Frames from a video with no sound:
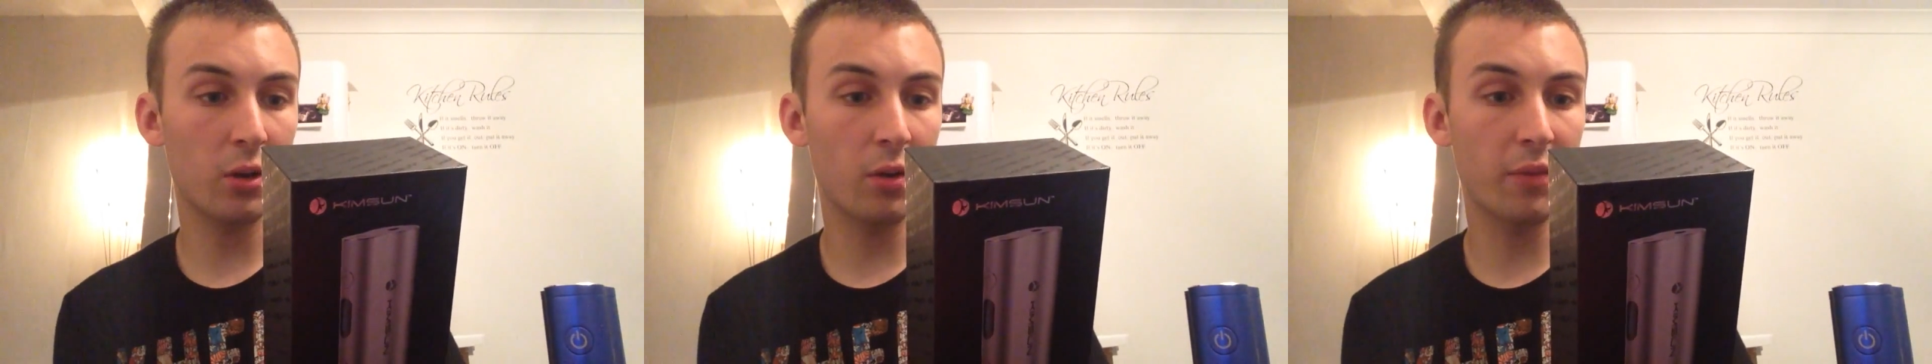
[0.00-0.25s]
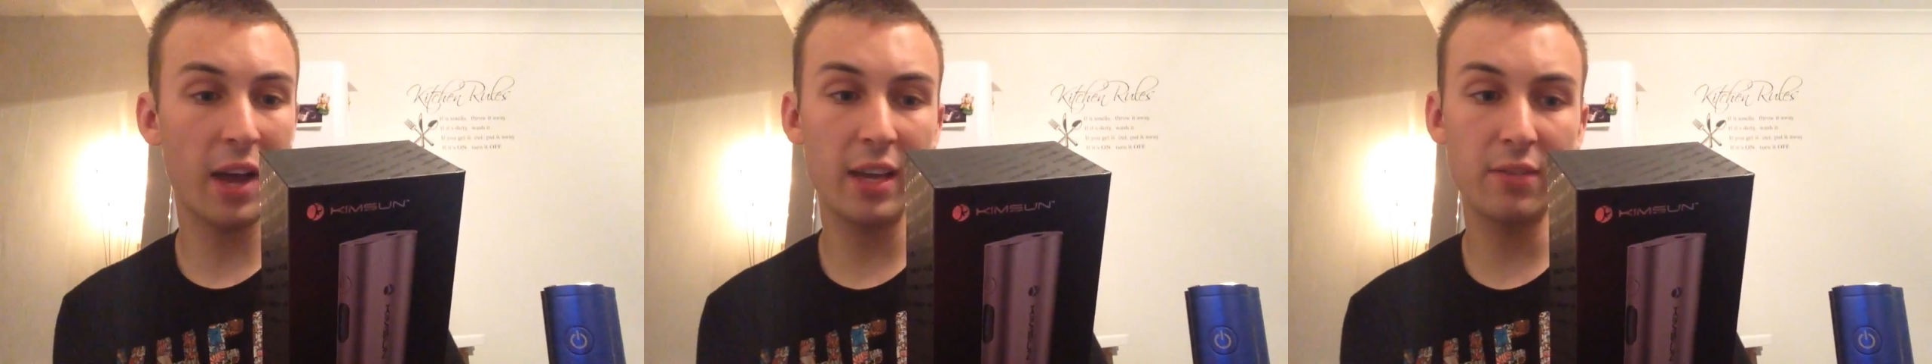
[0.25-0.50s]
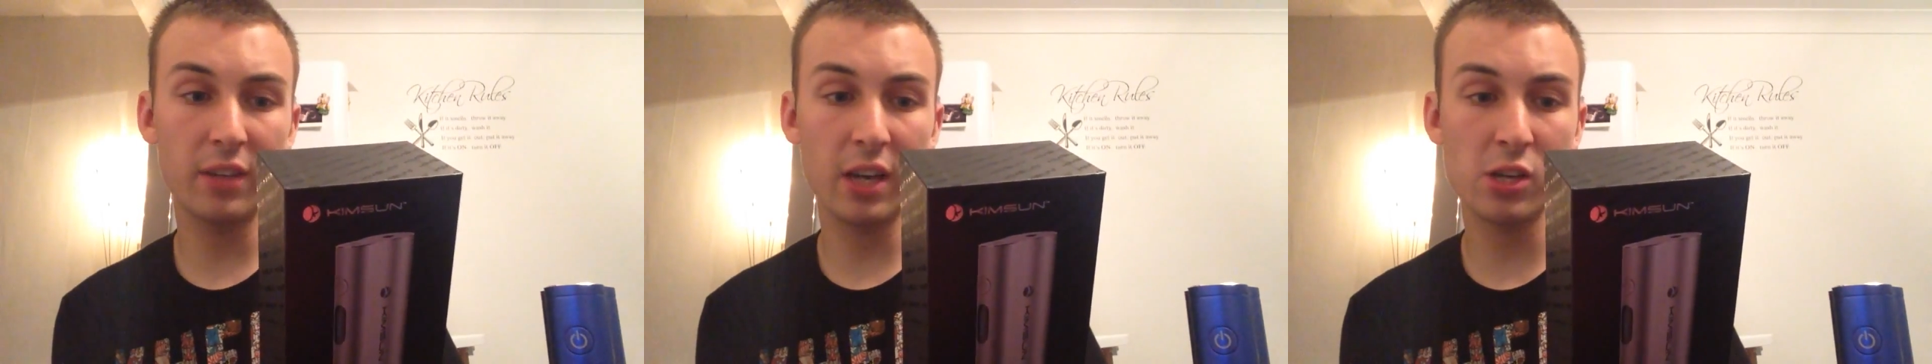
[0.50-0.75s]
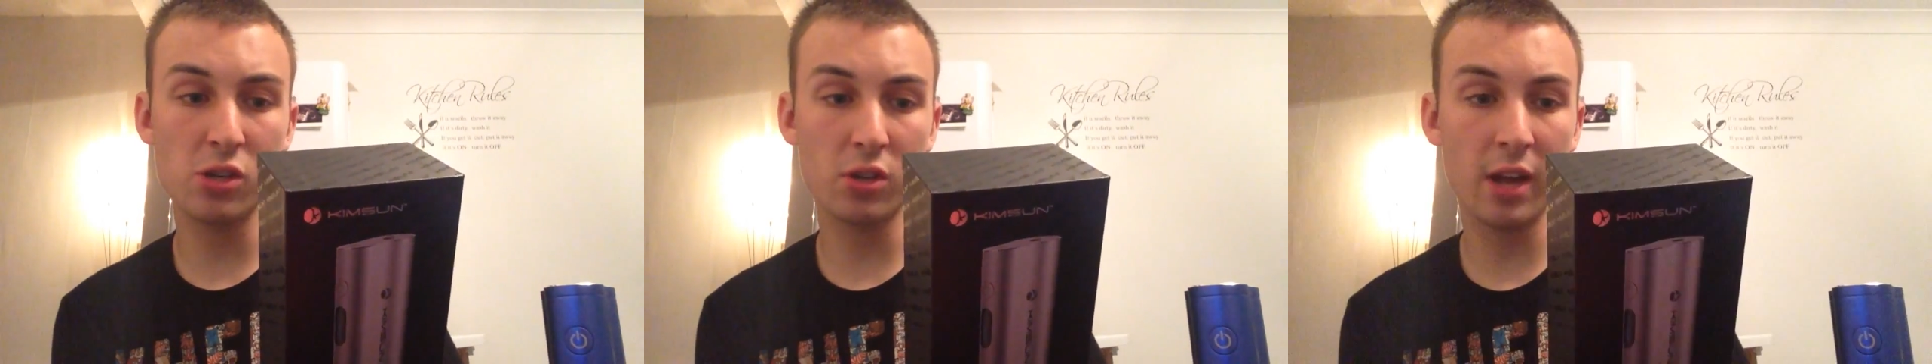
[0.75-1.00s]
Of
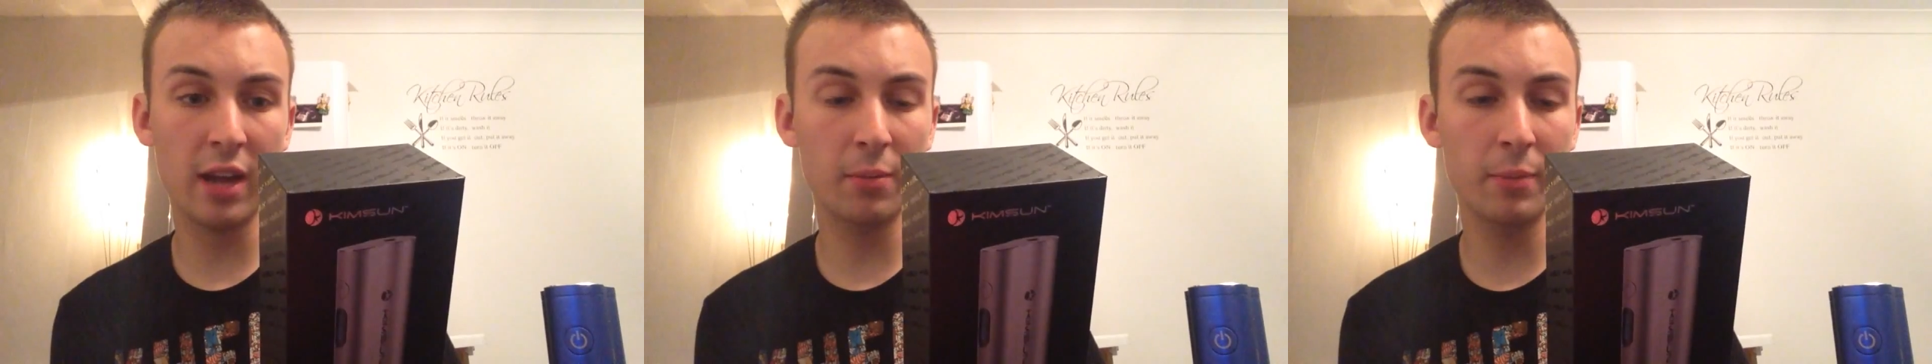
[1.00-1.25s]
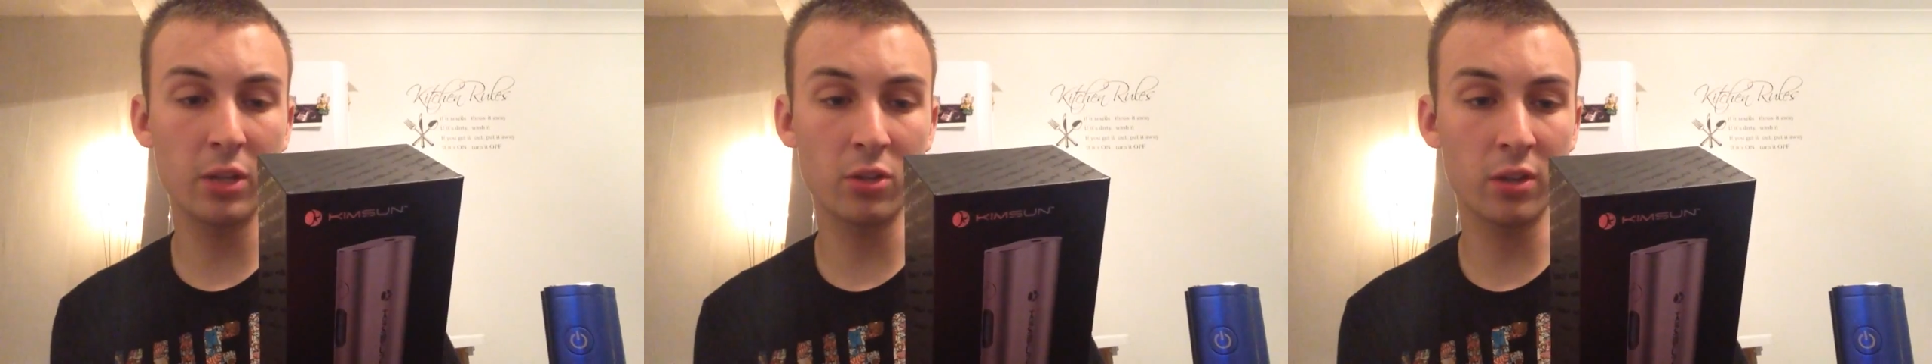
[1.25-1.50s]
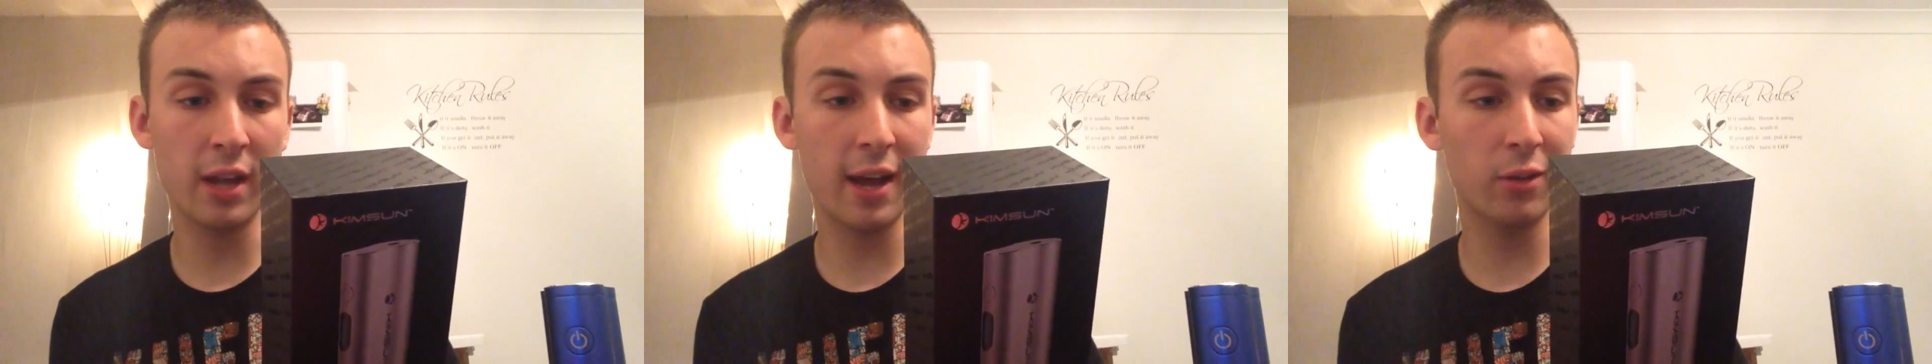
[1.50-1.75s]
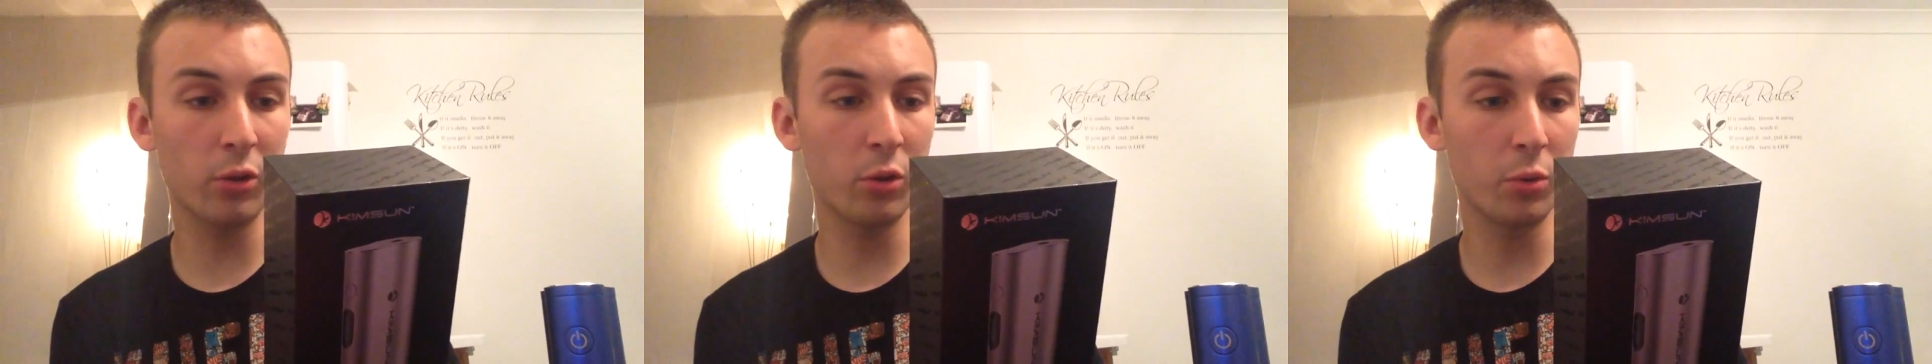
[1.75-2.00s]
aviation aluminium
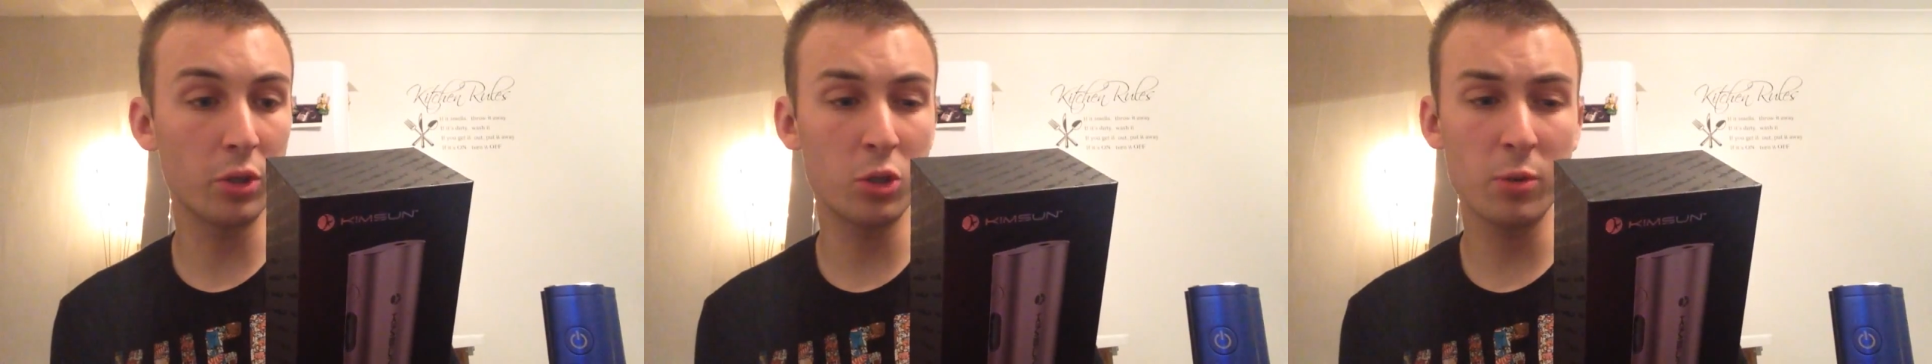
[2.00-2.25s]
alloy with